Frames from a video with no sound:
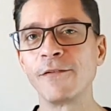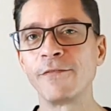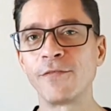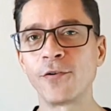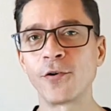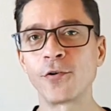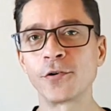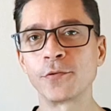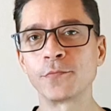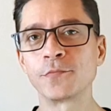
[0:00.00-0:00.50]

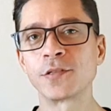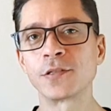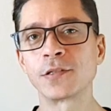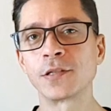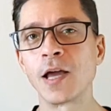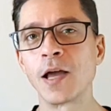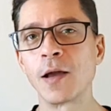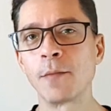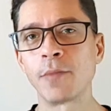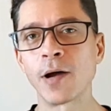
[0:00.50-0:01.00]
forums,
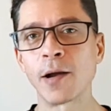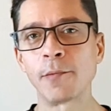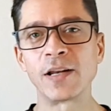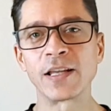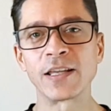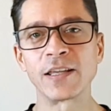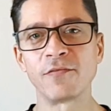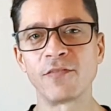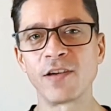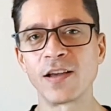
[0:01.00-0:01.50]

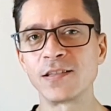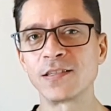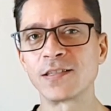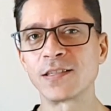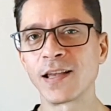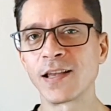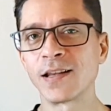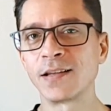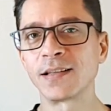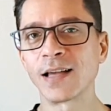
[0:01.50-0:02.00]
public events
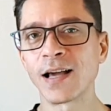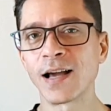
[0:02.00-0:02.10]
and